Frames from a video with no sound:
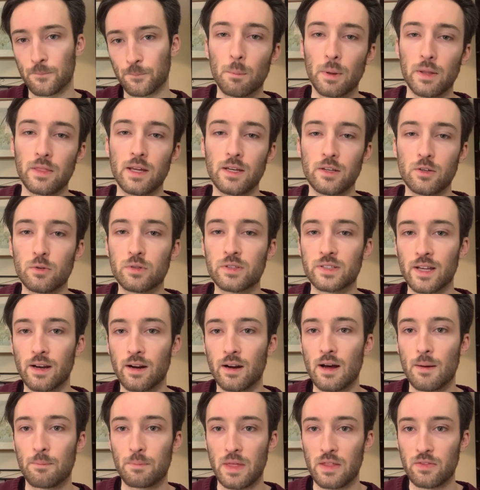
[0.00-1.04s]
But they do set it
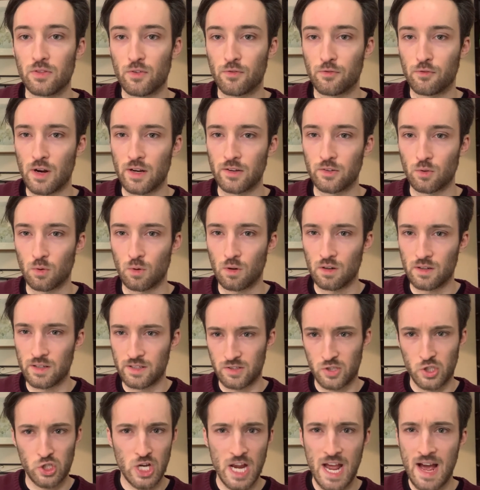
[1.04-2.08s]
up that the front door
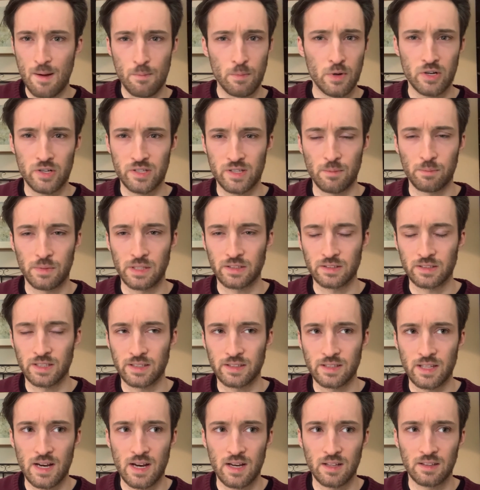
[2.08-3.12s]
is jammed or something
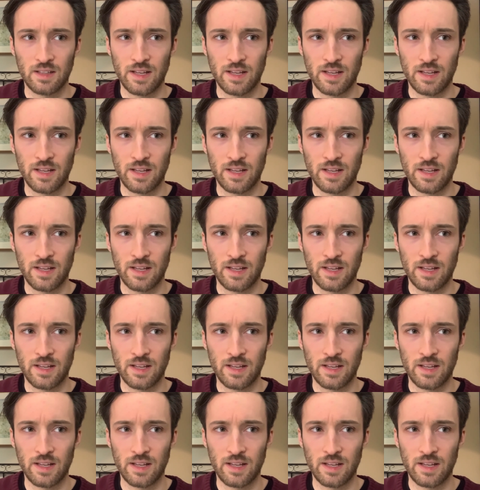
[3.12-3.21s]
like that.